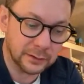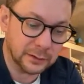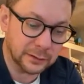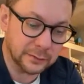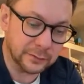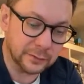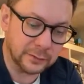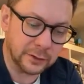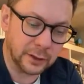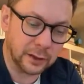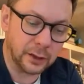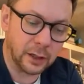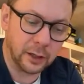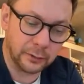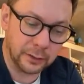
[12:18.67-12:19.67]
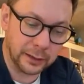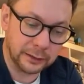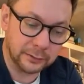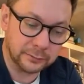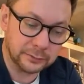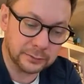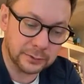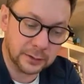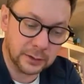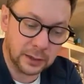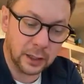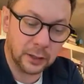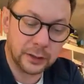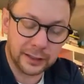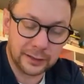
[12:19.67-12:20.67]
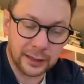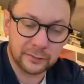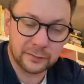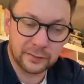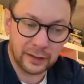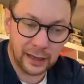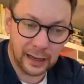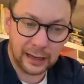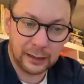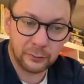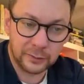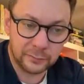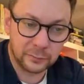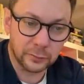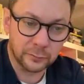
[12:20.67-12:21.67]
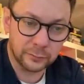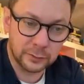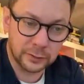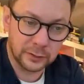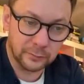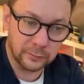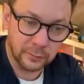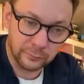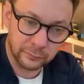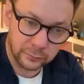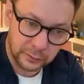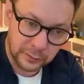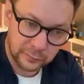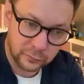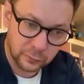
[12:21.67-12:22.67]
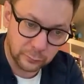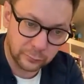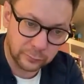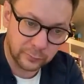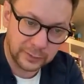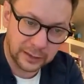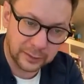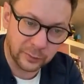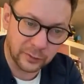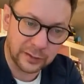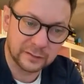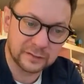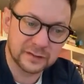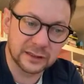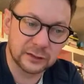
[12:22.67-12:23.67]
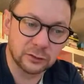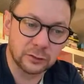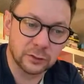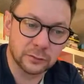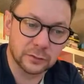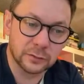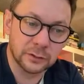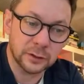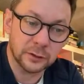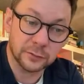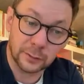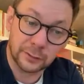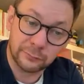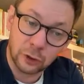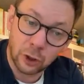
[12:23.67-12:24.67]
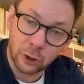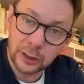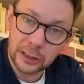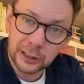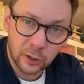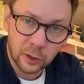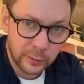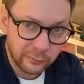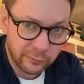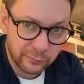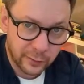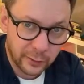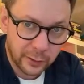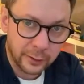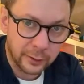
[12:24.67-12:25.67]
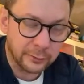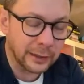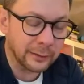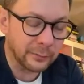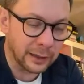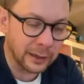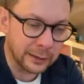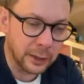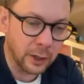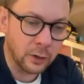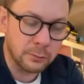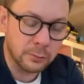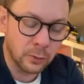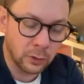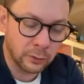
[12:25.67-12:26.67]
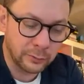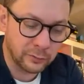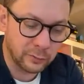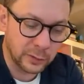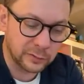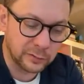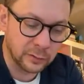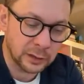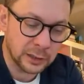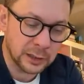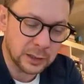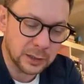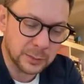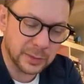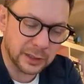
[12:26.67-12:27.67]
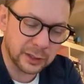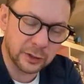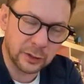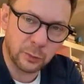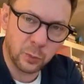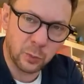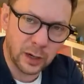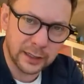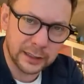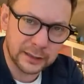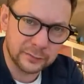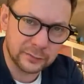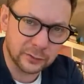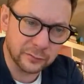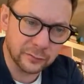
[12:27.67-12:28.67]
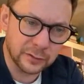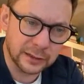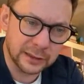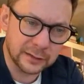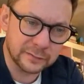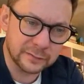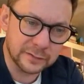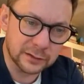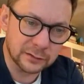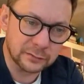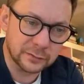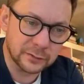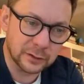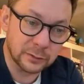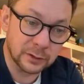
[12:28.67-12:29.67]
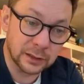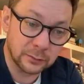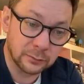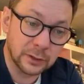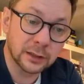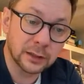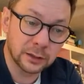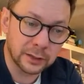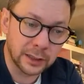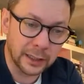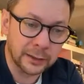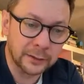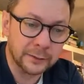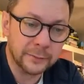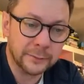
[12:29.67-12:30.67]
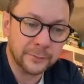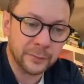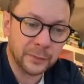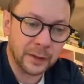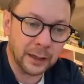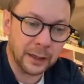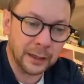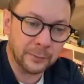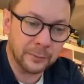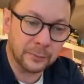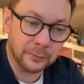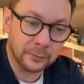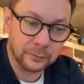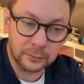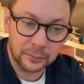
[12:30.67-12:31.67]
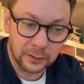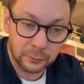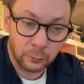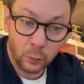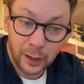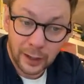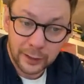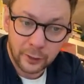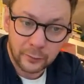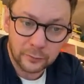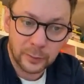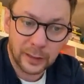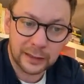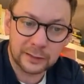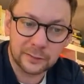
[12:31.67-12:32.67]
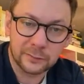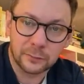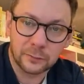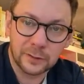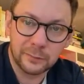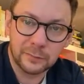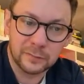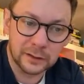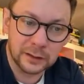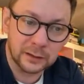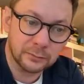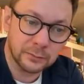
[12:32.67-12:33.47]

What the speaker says: So I'd go, all right, okay, that's how he's covered. It's come from that, but that still doesn't. So I've gone a little bit further. I know more information, but I don't know why he's covered in it still. So I'm like, well, okay, like why are those packets all empty?